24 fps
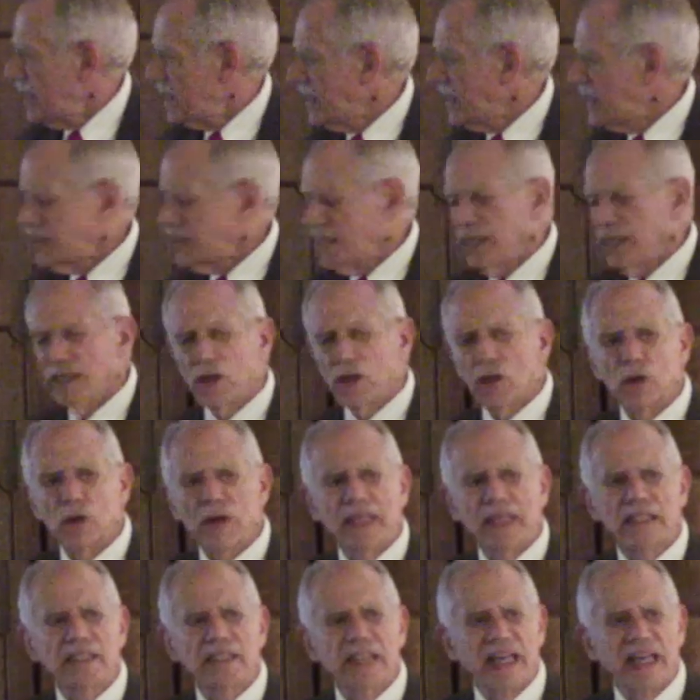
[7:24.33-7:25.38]

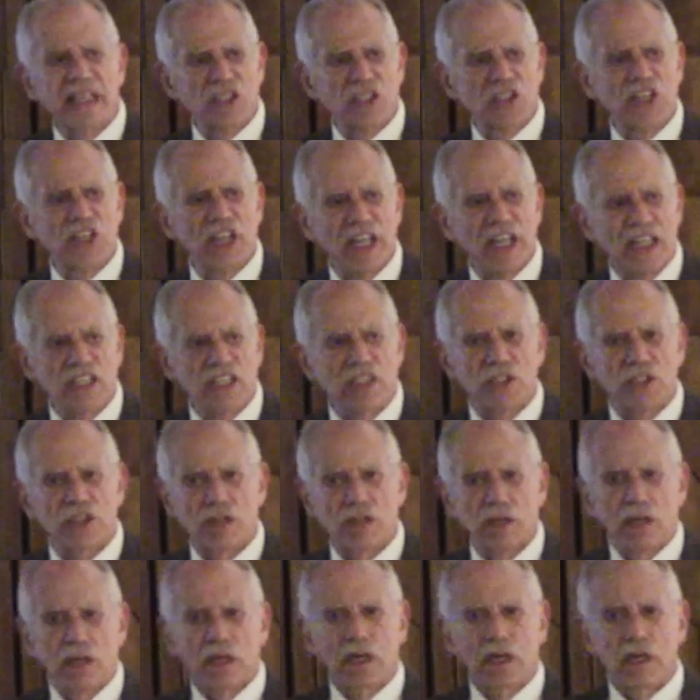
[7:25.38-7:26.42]
1808, that changed
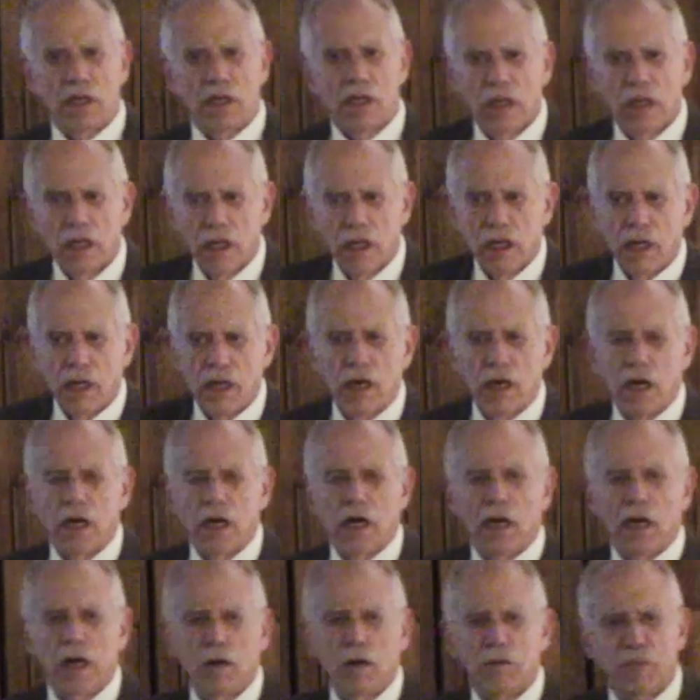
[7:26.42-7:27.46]

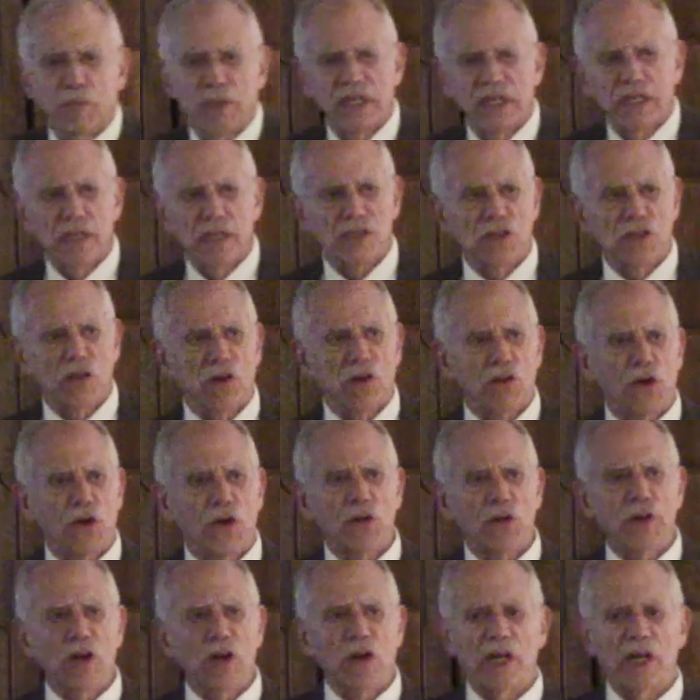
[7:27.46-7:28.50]
uh, because although
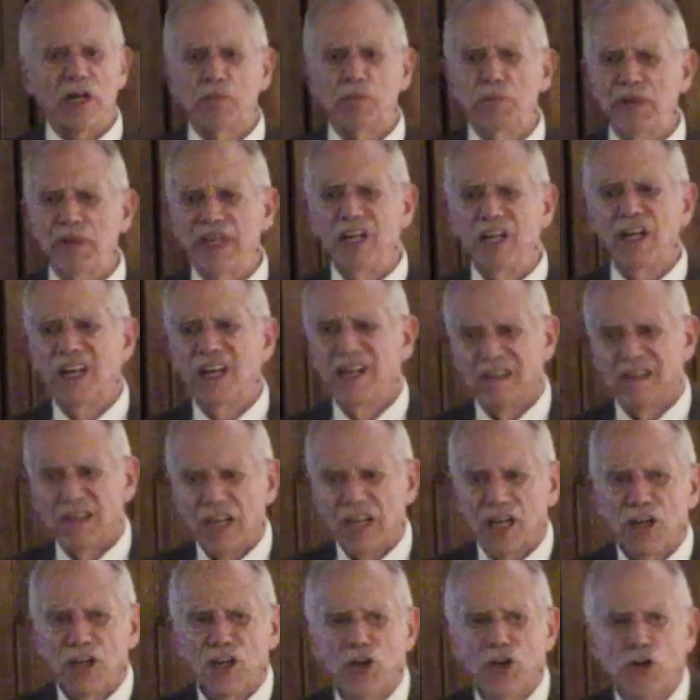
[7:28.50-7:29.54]
there had been
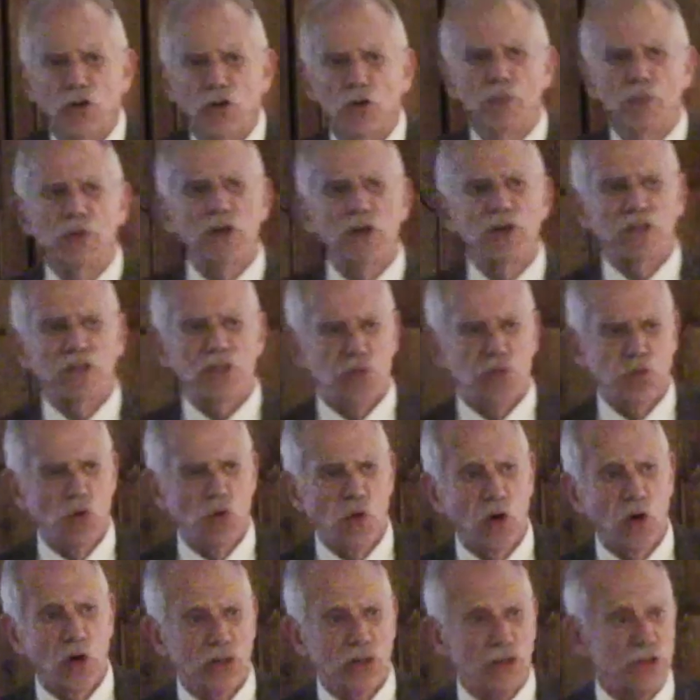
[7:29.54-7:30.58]
numerous
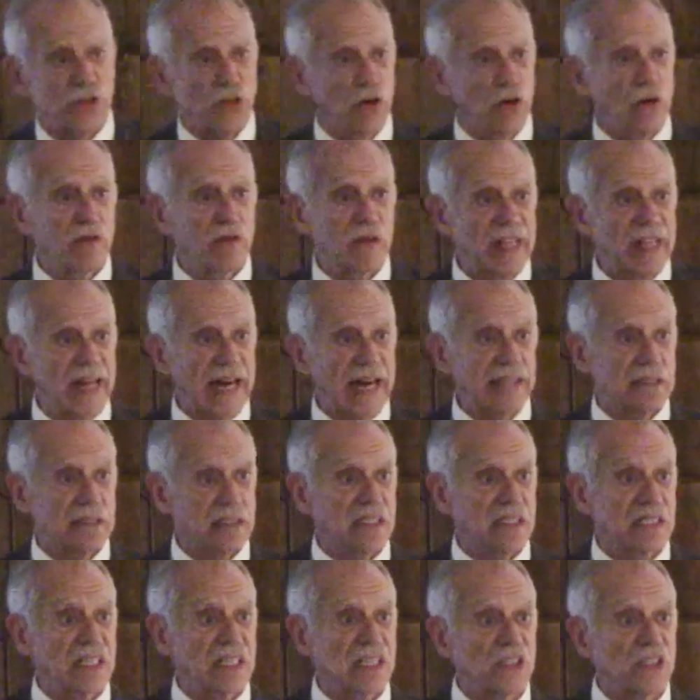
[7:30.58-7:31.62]
wars over that
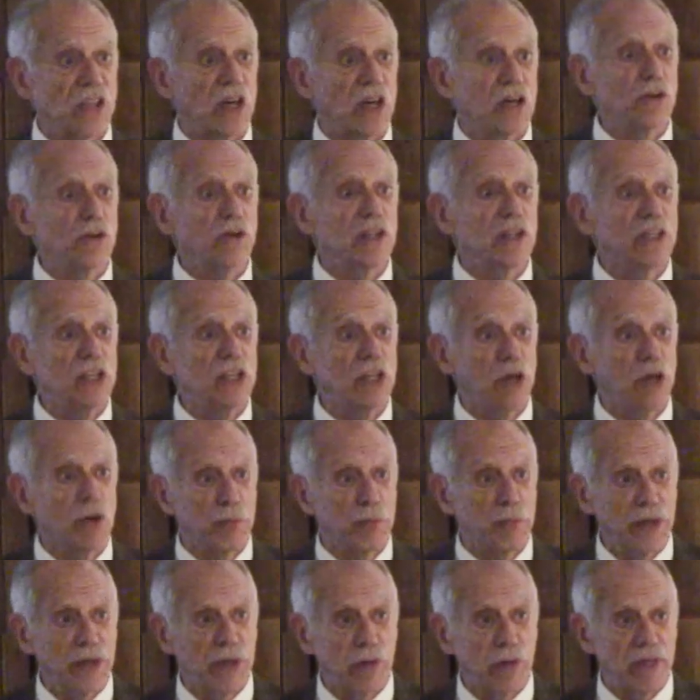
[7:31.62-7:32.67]
600-year
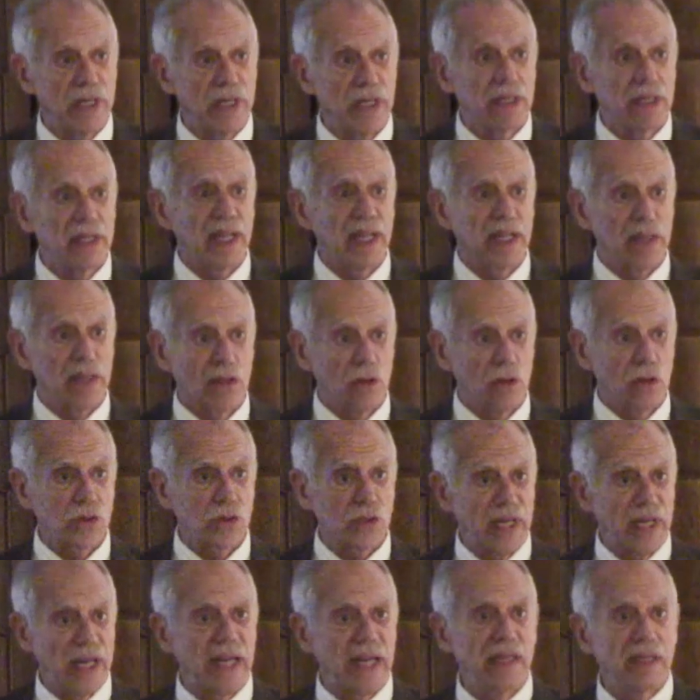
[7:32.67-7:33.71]
period that
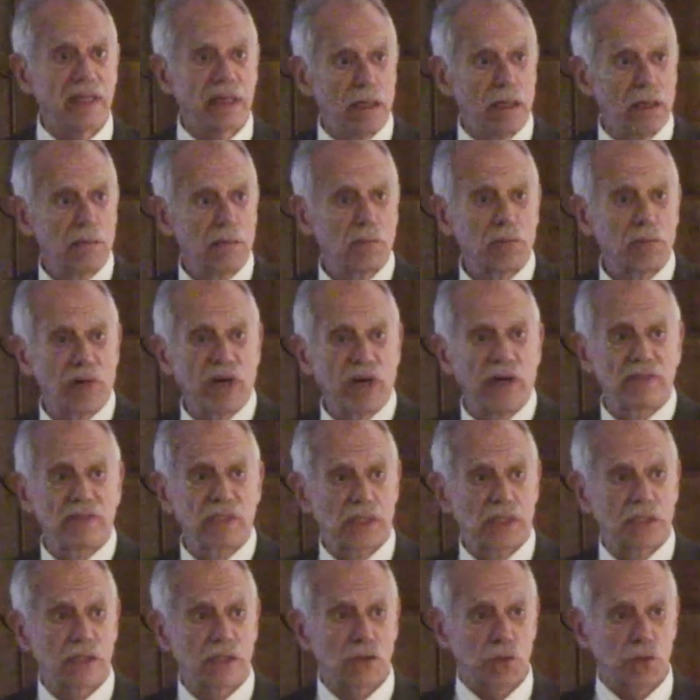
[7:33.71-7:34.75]
those eight
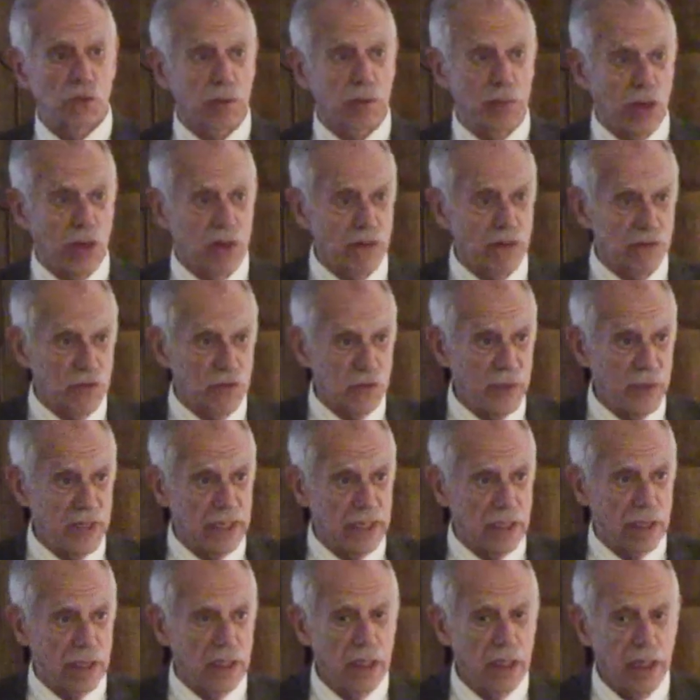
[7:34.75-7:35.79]
provinces were part of
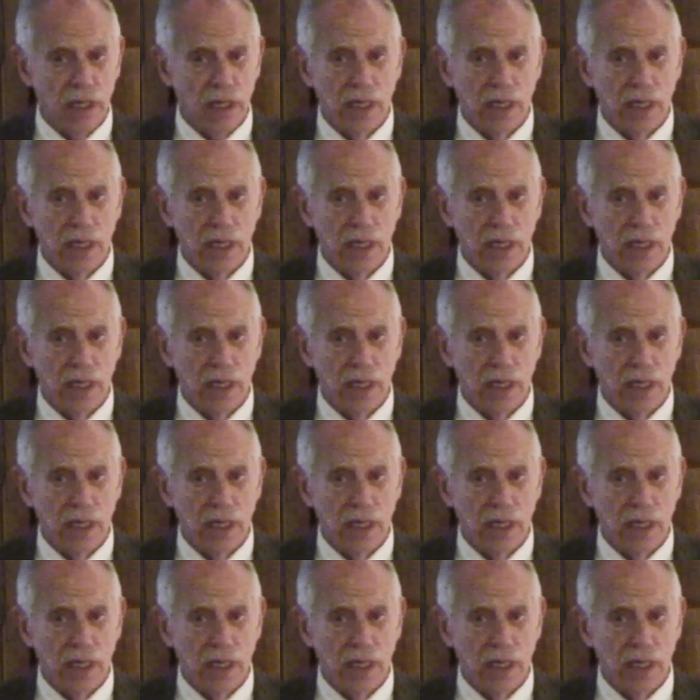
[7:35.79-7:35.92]
Sweden,